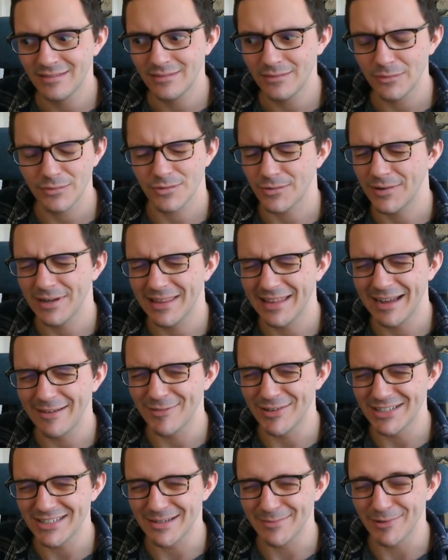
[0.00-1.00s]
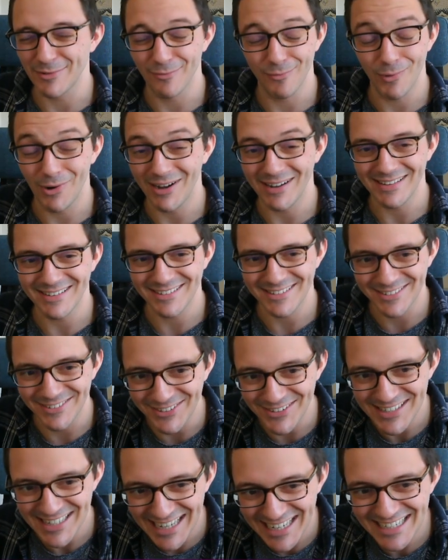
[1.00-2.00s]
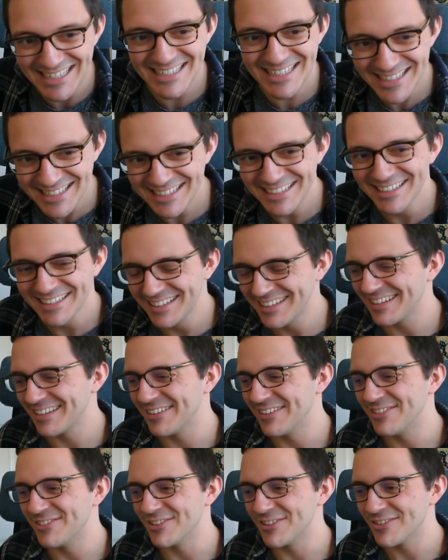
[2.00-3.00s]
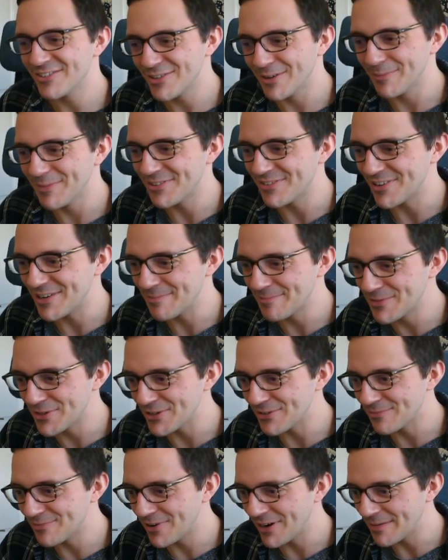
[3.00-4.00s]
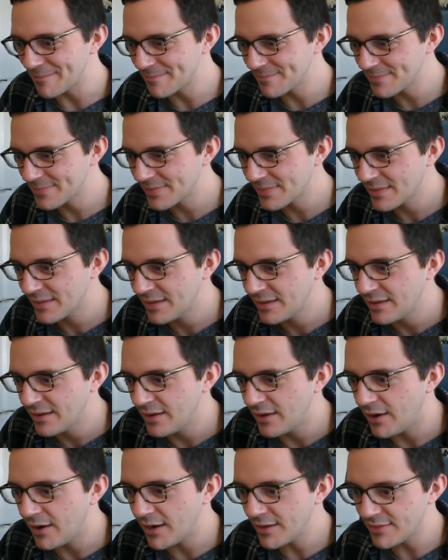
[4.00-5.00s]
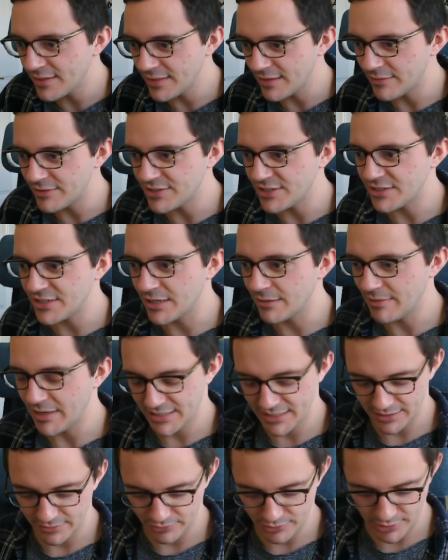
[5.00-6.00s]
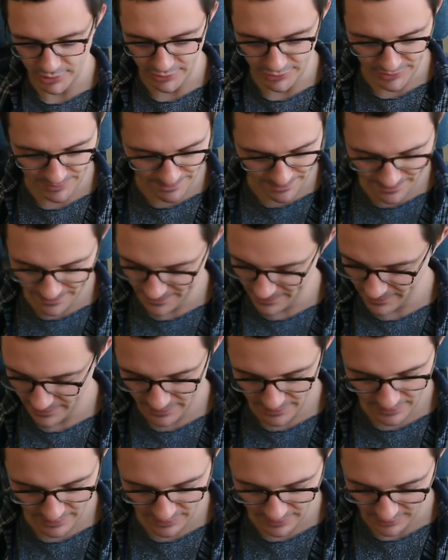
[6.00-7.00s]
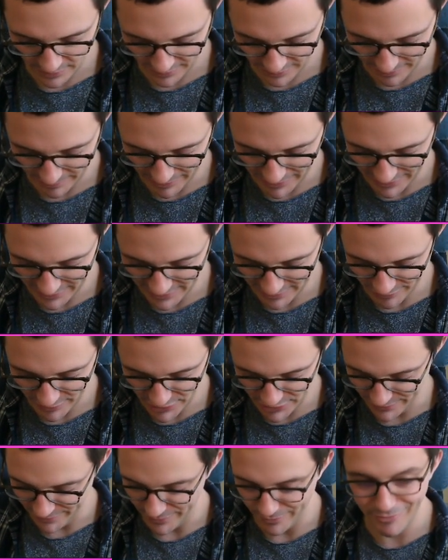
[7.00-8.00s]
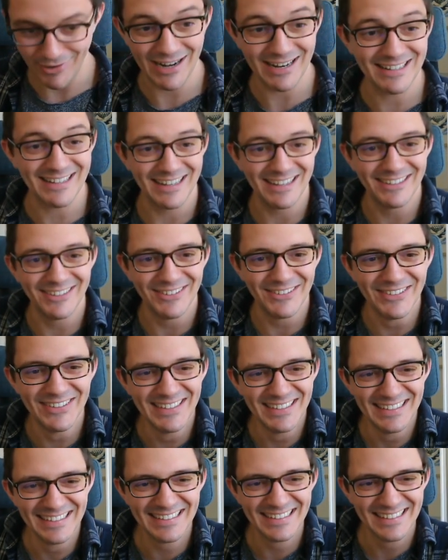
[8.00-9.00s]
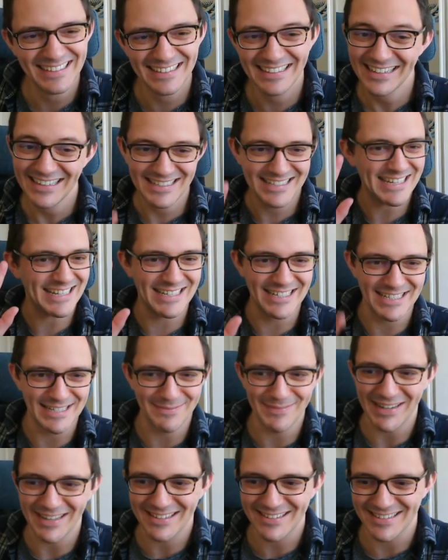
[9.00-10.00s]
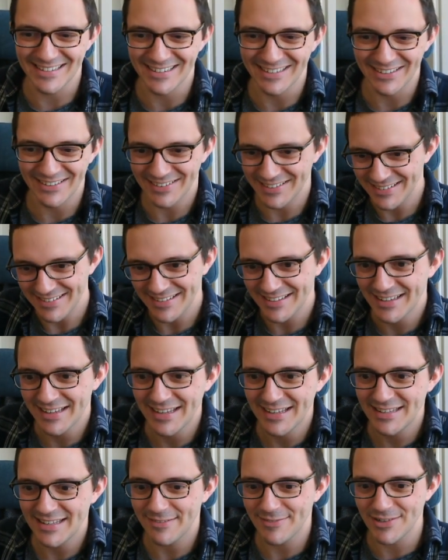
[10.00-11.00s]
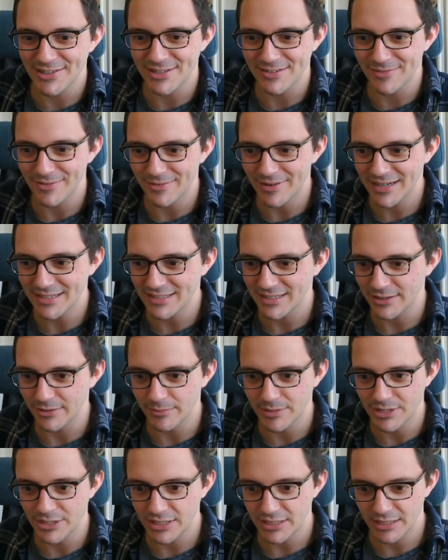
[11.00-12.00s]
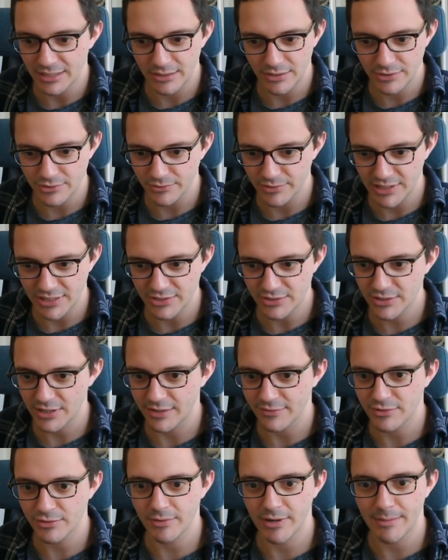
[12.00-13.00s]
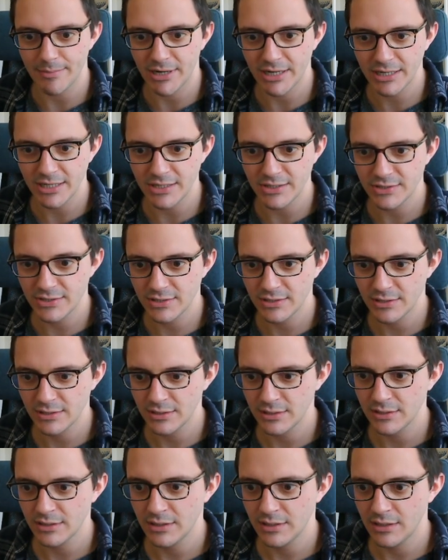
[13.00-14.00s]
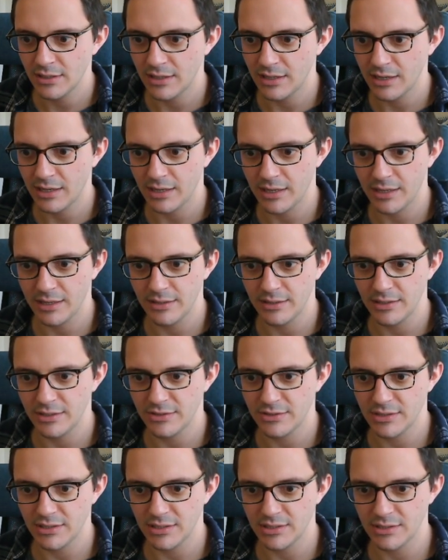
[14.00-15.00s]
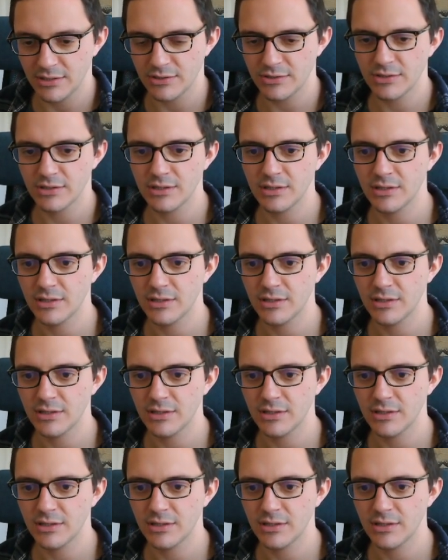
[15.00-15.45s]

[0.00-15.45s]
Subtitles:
sorry, they have an example of y and not x. You should stop the stream. Good, right. I think they're insisting a rectangle's closed. I think we had a definition of a rectangle. Second year maths, here's a definition of a rectangle which includes all these kind of square brackets and these things